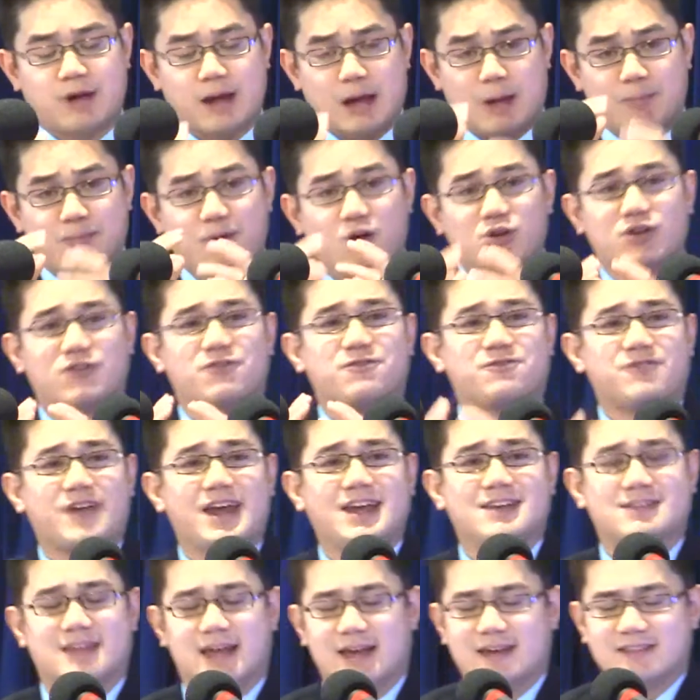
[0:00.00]
about a
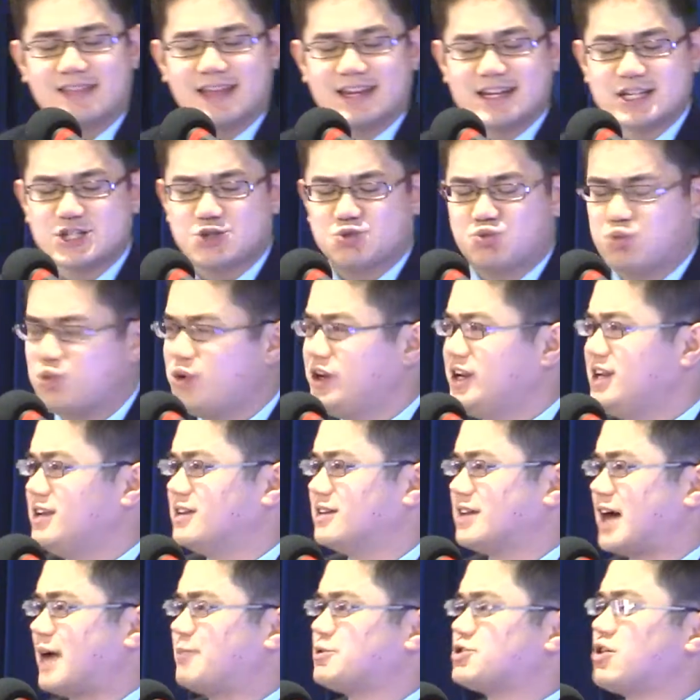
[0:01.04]
faith that is
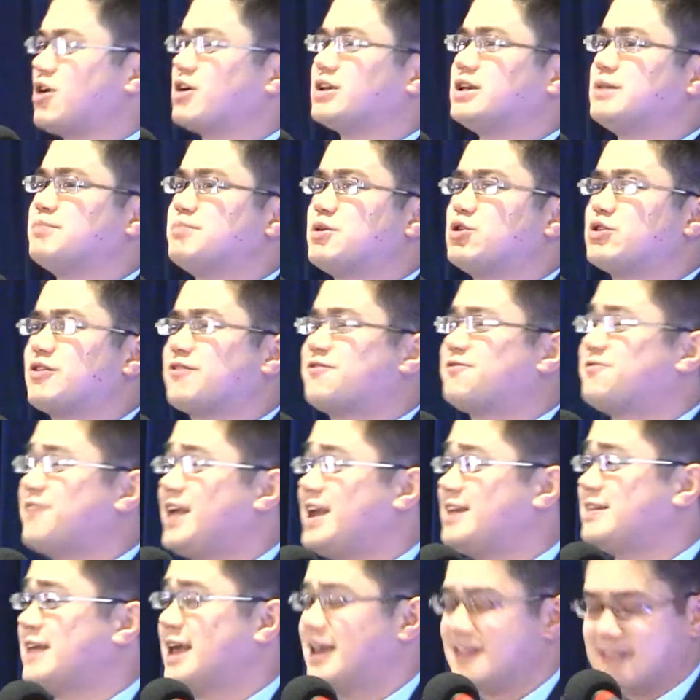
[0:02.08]
real. I'm talking about a
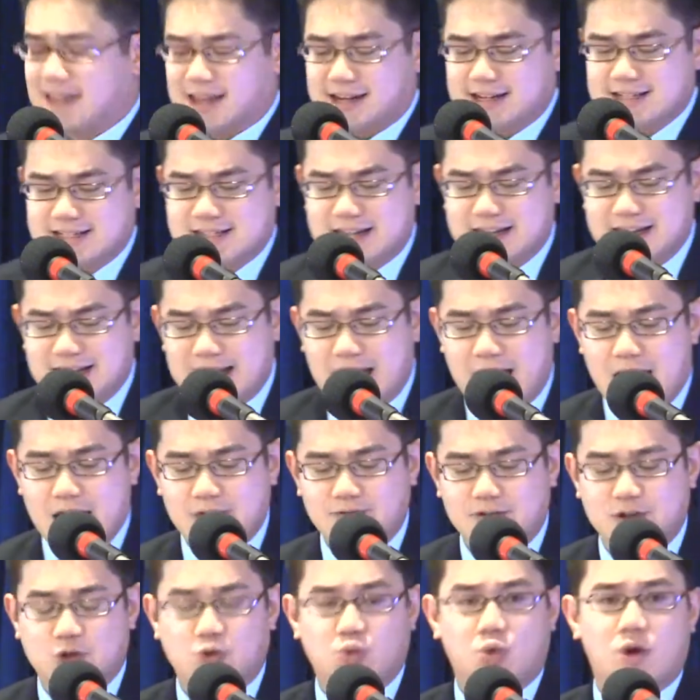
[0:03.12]
faith that is
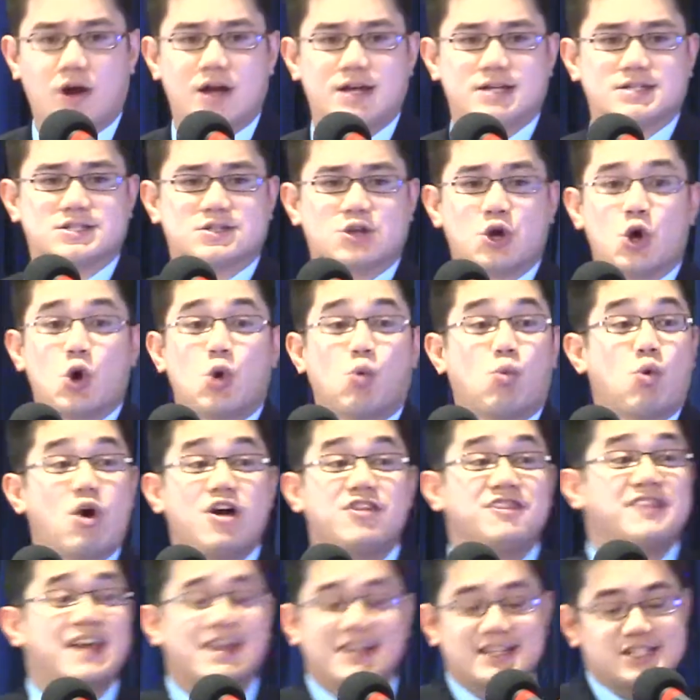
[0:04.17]
alive in Christ,
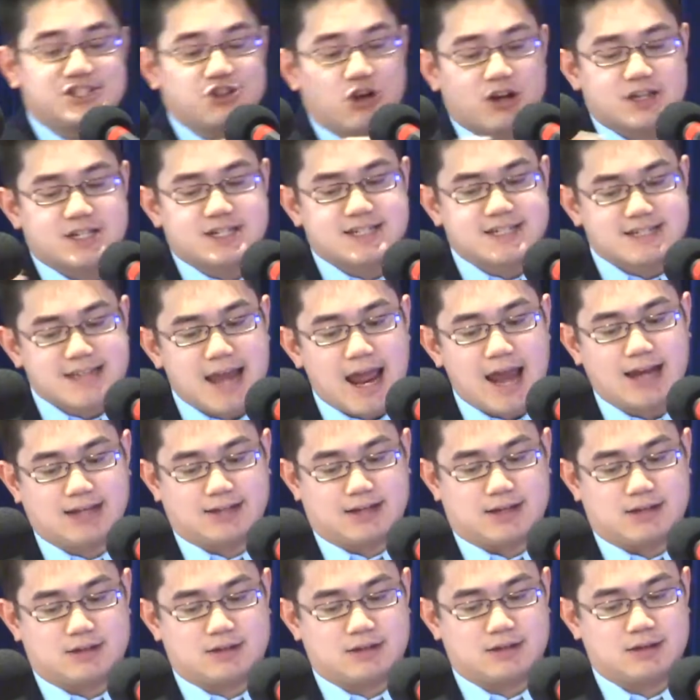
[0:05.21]
one that is not
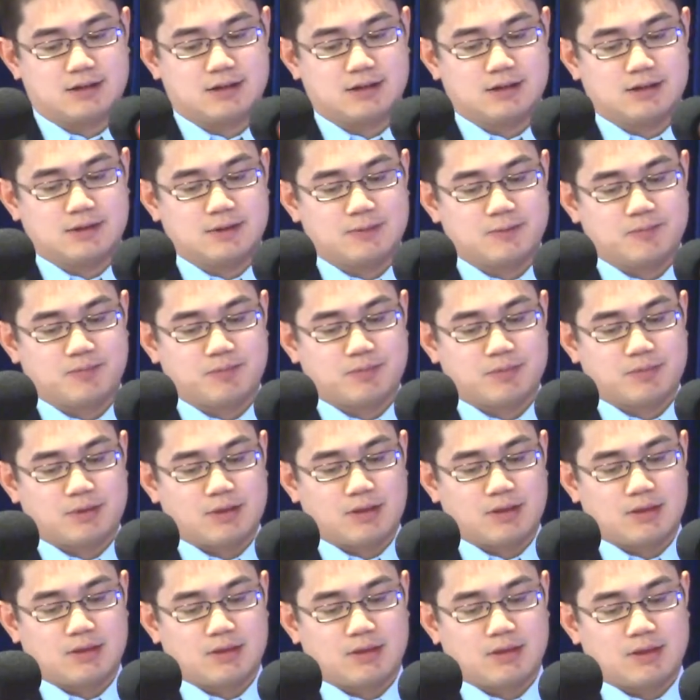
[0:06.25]
stagnant.
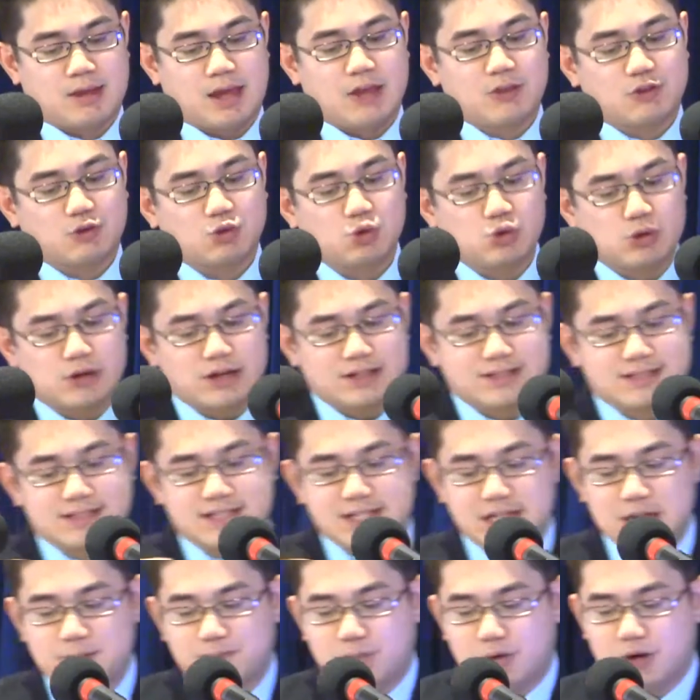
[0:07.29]
And through a
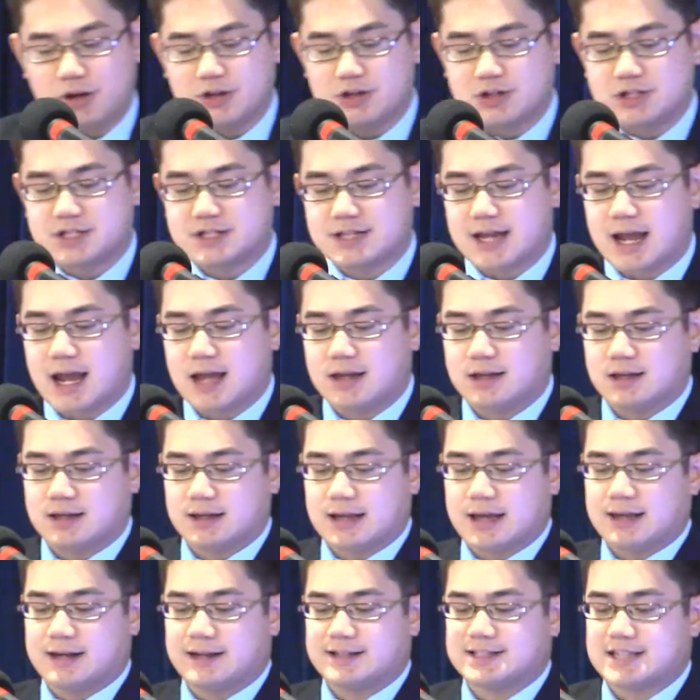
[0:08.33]
deeper
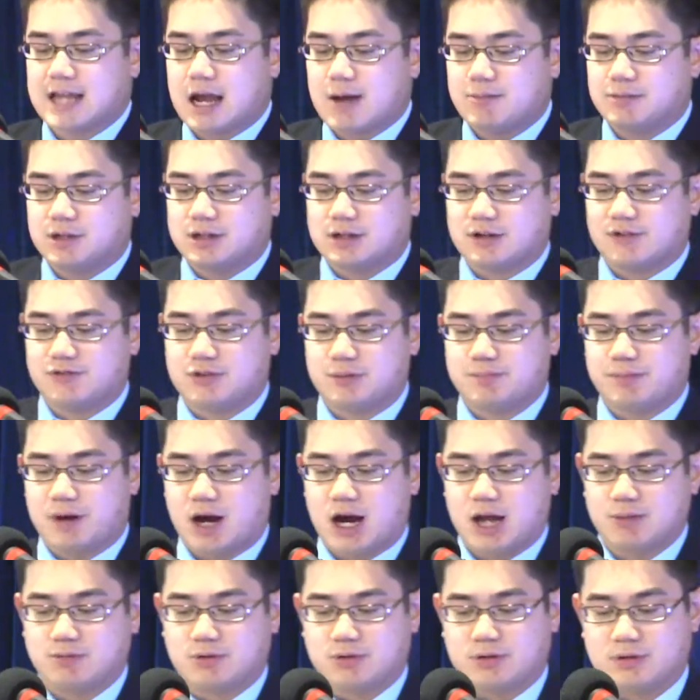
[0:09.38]
understanding and examining of the
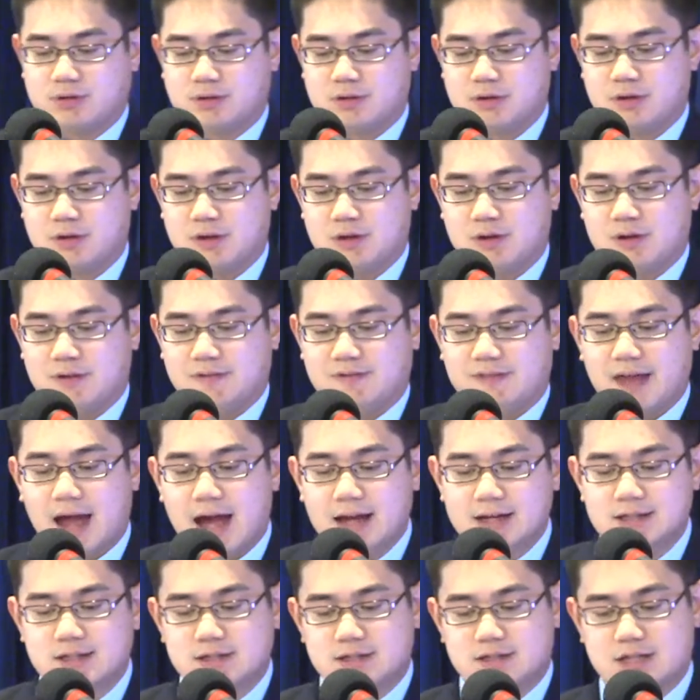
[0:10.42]
Bible.
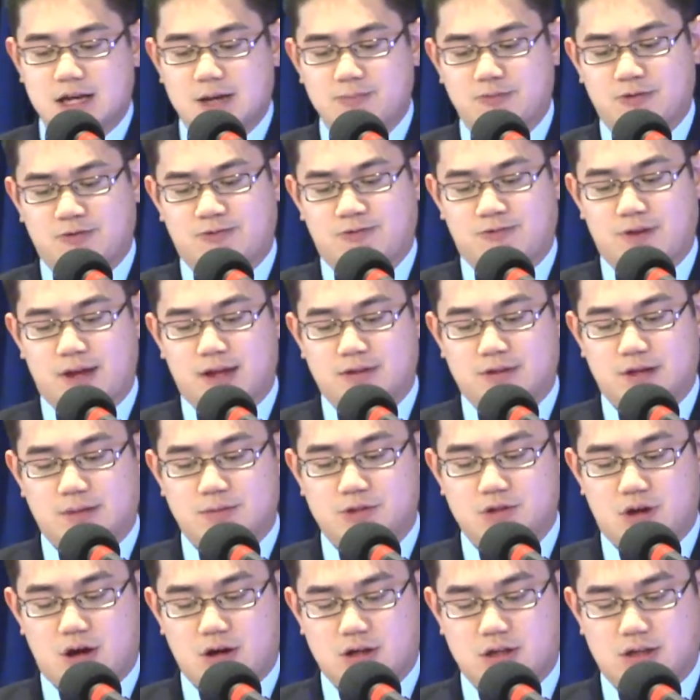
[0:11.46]
That is the type of faith
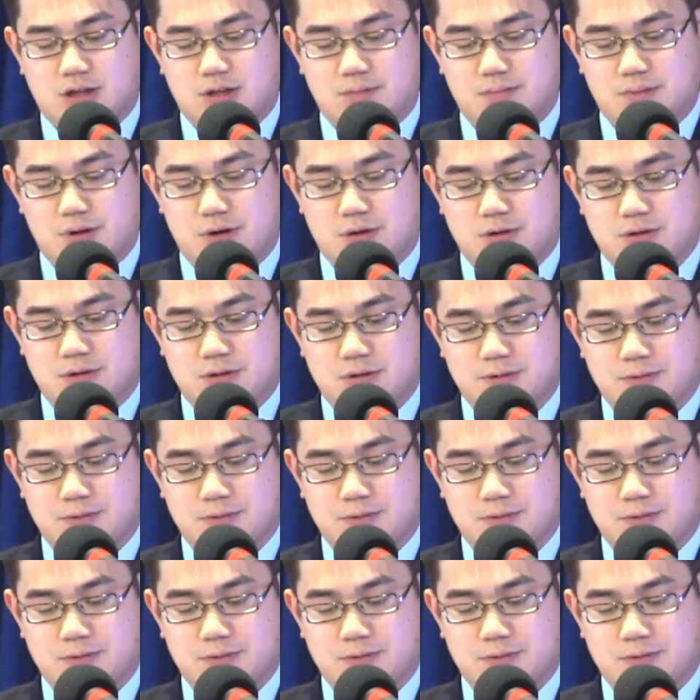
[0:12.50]
I'm talking about.